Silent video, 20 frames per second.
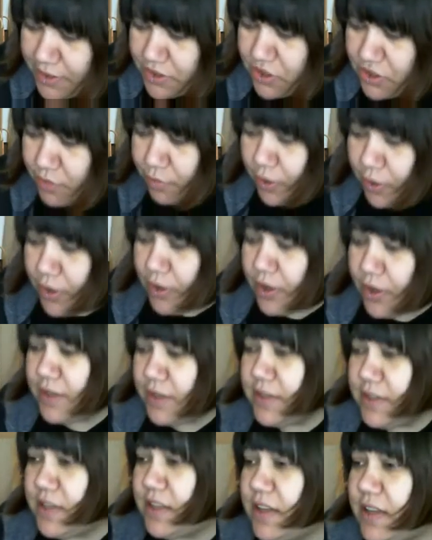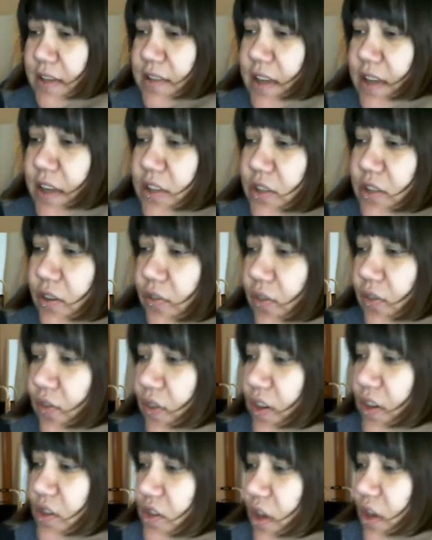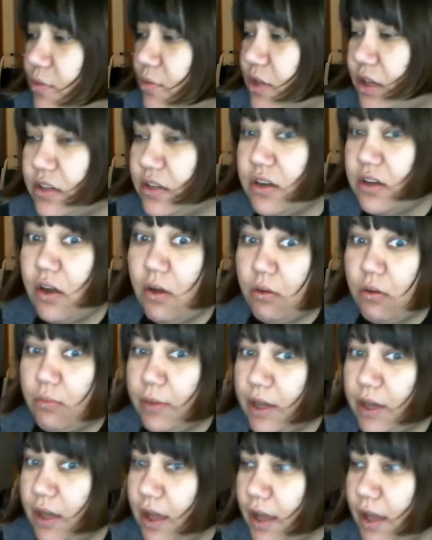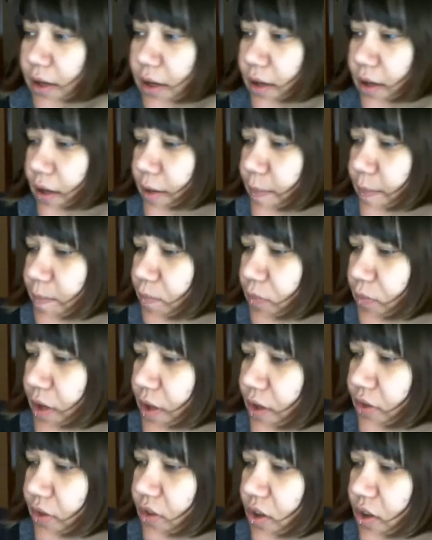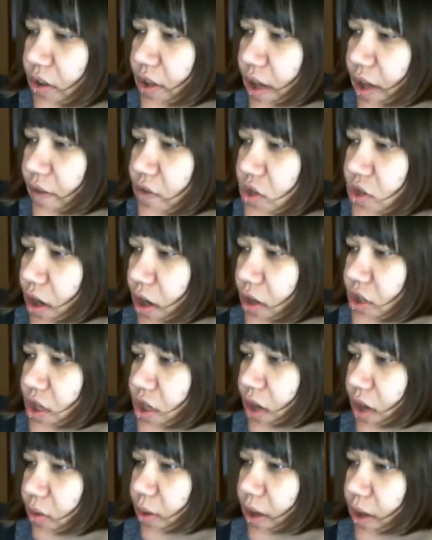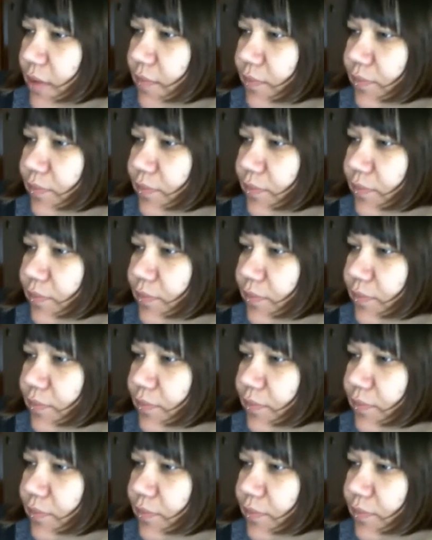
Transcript: jump right on into things. I do have a finished object. Oh my god. So I'll dive shock, shall we?